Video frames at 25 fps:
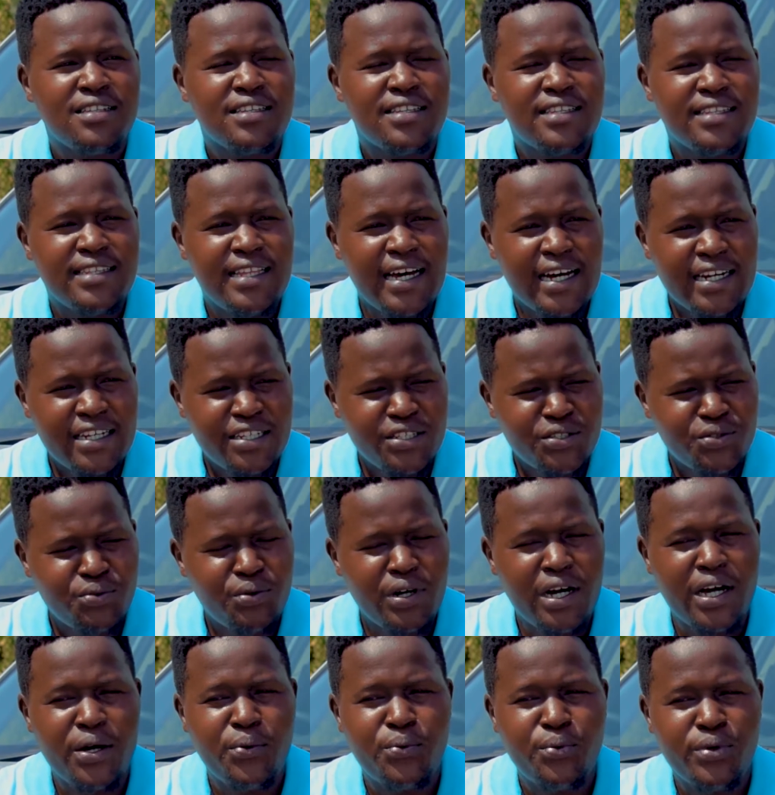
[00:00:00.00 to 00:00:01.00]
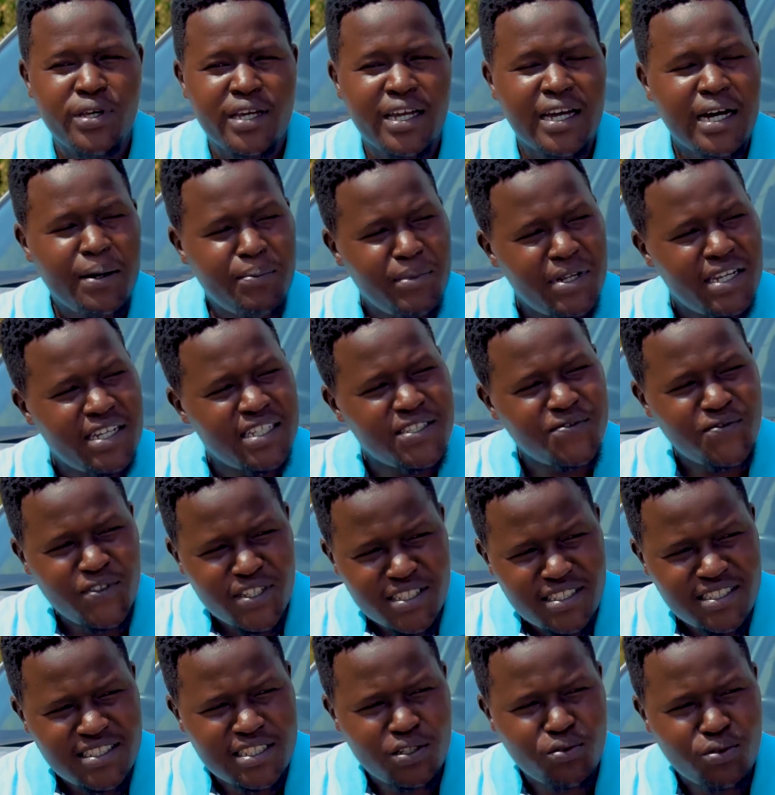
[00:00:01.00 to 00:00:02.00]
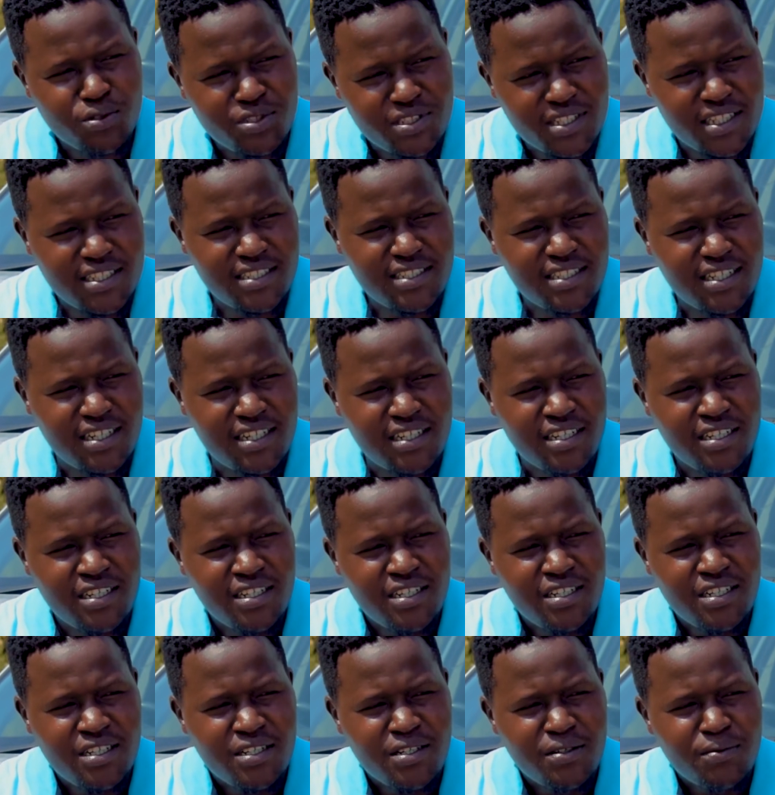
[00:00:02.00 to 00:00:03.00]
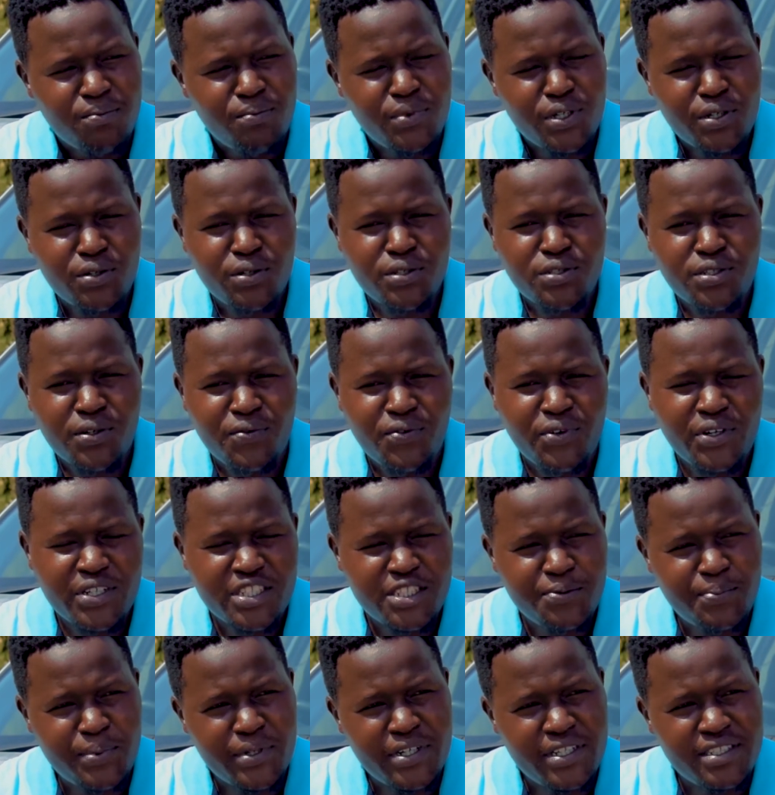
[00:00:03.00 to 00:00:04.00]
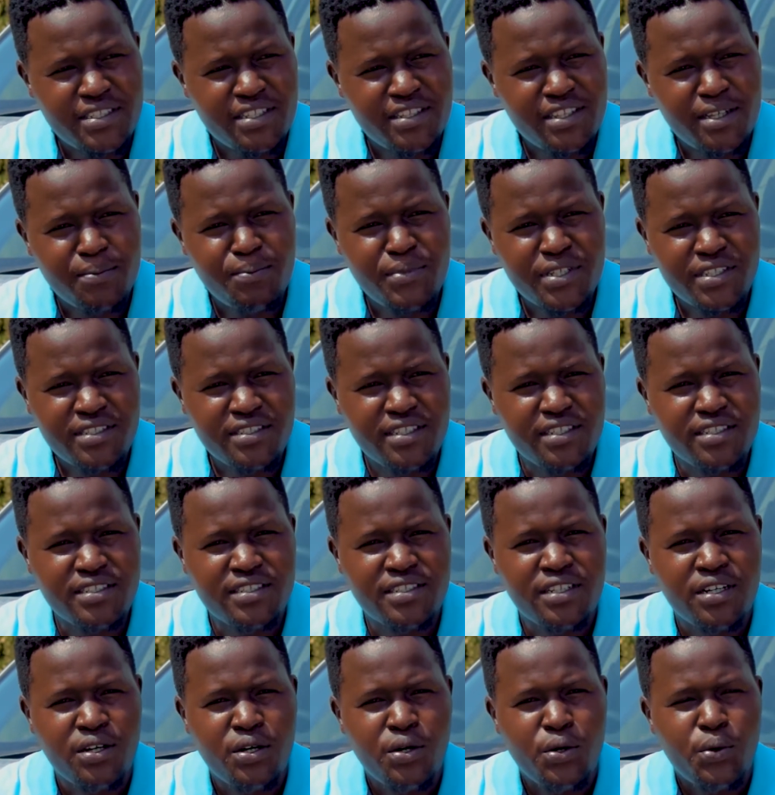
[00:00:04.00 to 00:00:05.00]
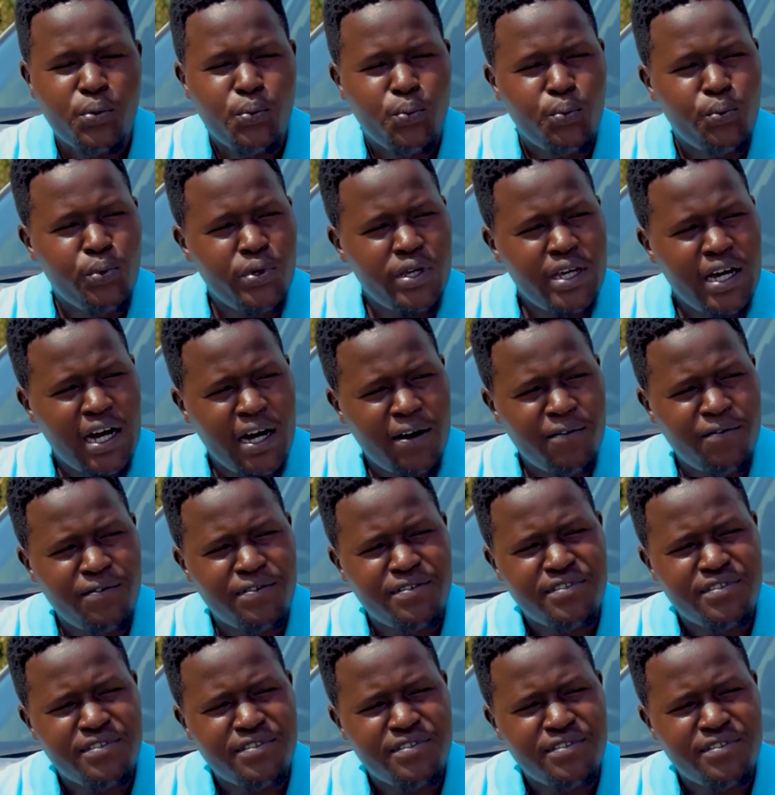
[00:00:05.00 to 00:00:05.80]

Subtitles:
That is why we come in as Business Auto Center. Because of our experience in the business, we have